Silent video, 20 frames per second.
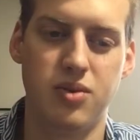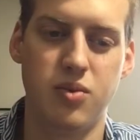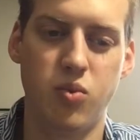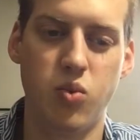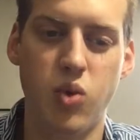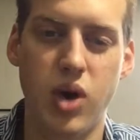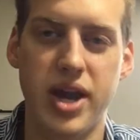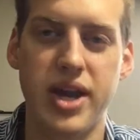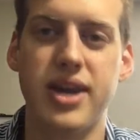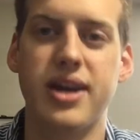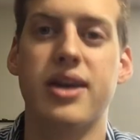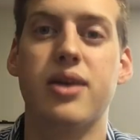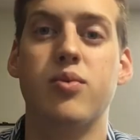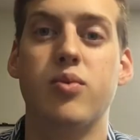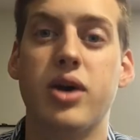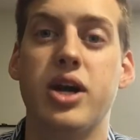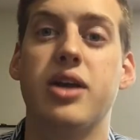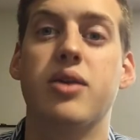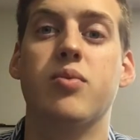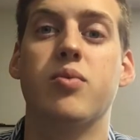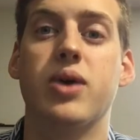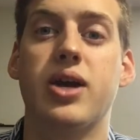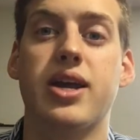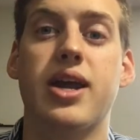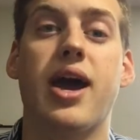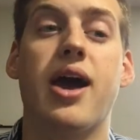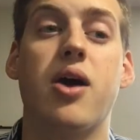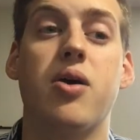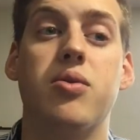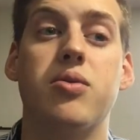wait
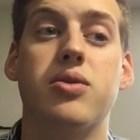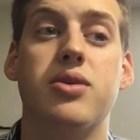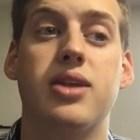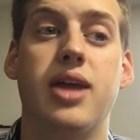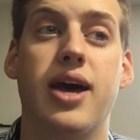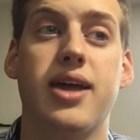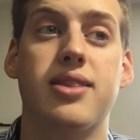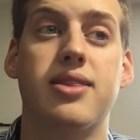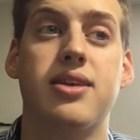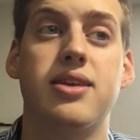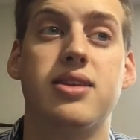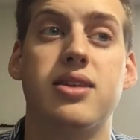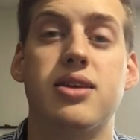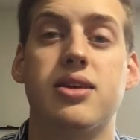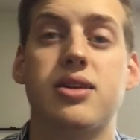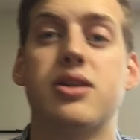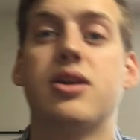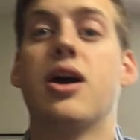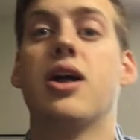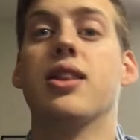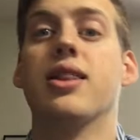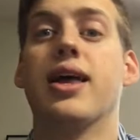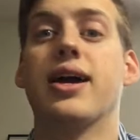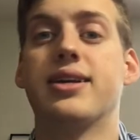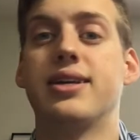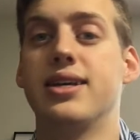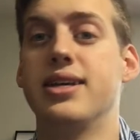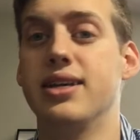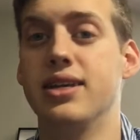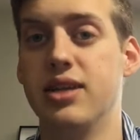out, that thing that
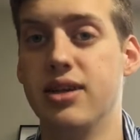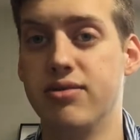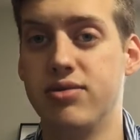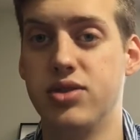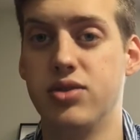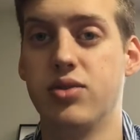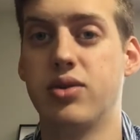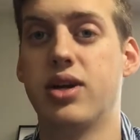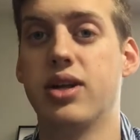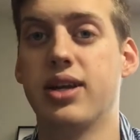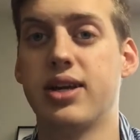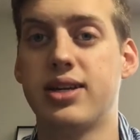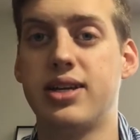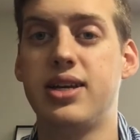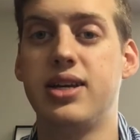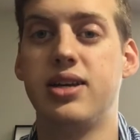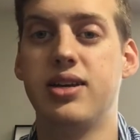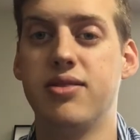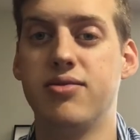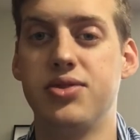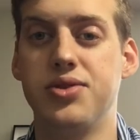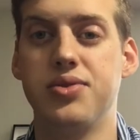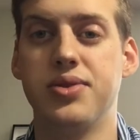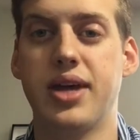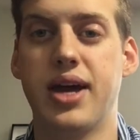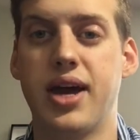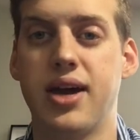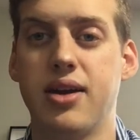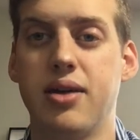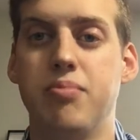collecting gives you
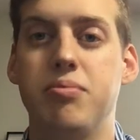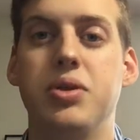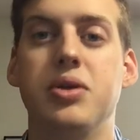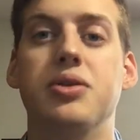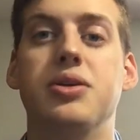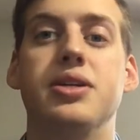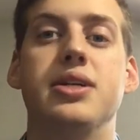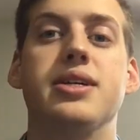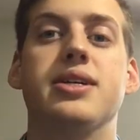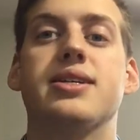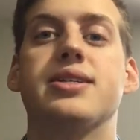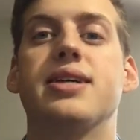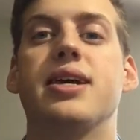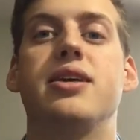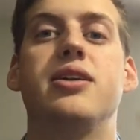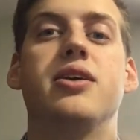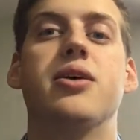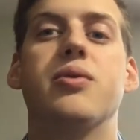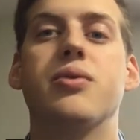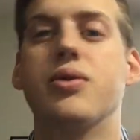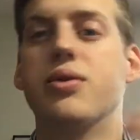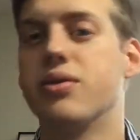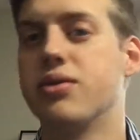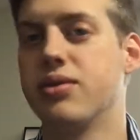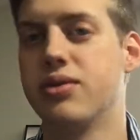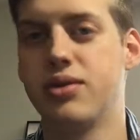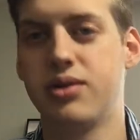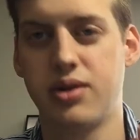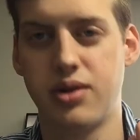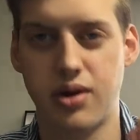that ability to say, no,
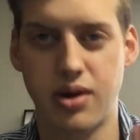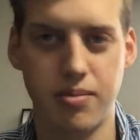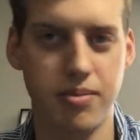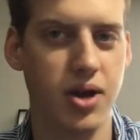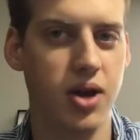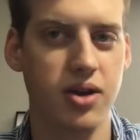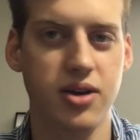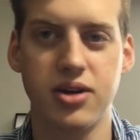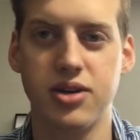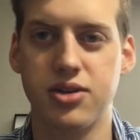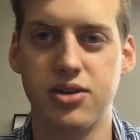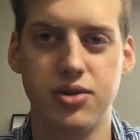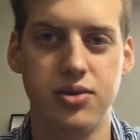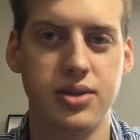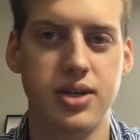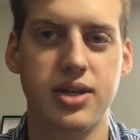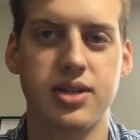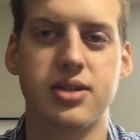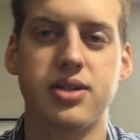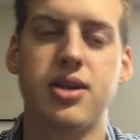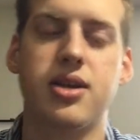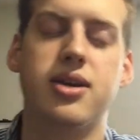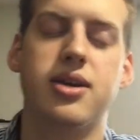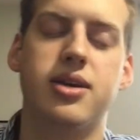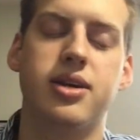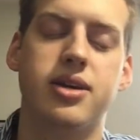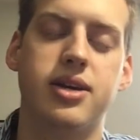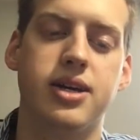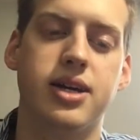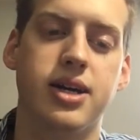I'm not going to do this.
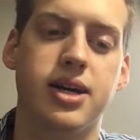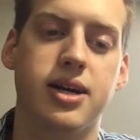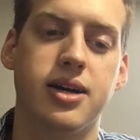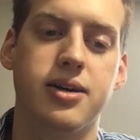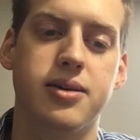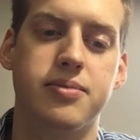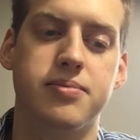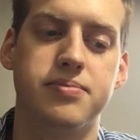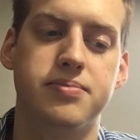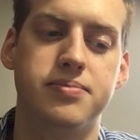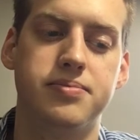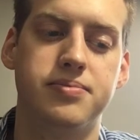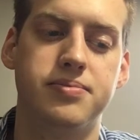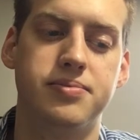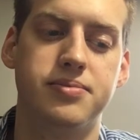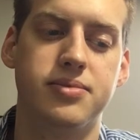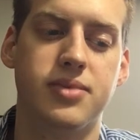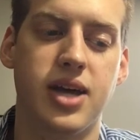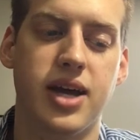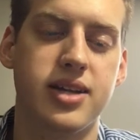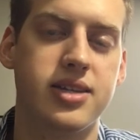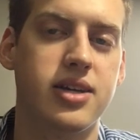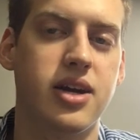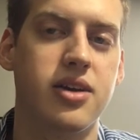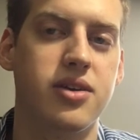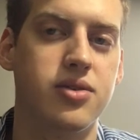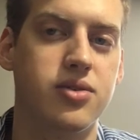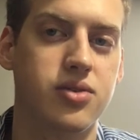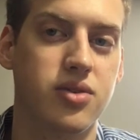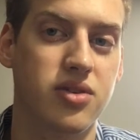That's how
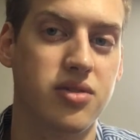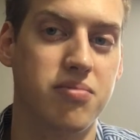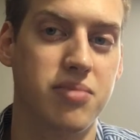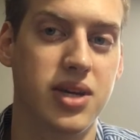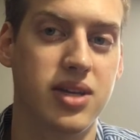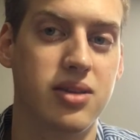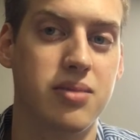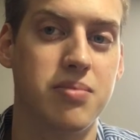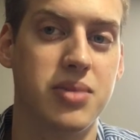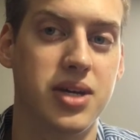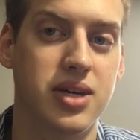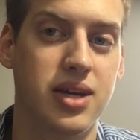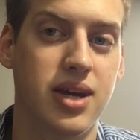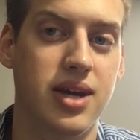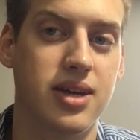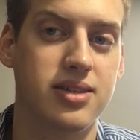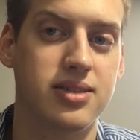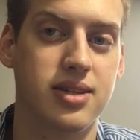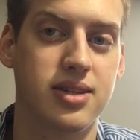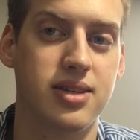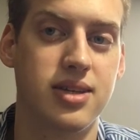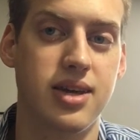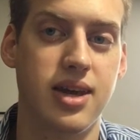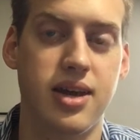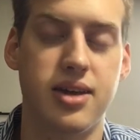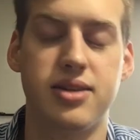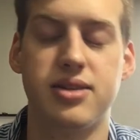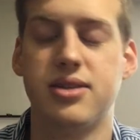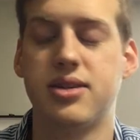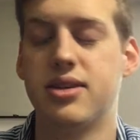you sort of make the big gains at the
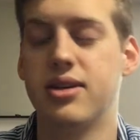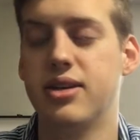end.